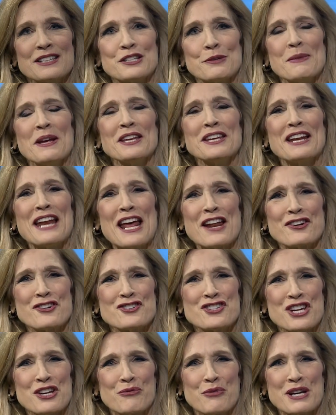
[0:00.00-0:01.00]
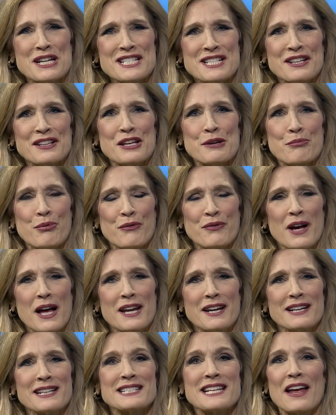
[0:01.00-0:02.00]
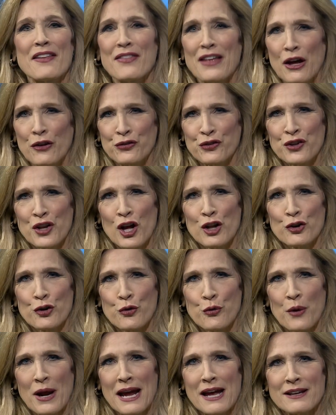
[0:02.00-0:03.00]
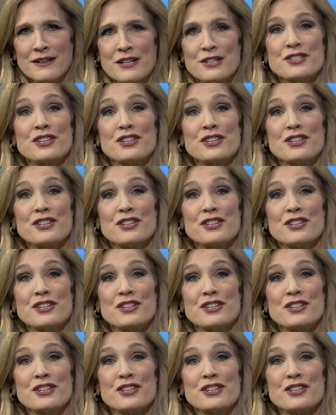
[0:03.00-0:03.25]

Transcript: Dominion Energy recently provided a $10,000 grant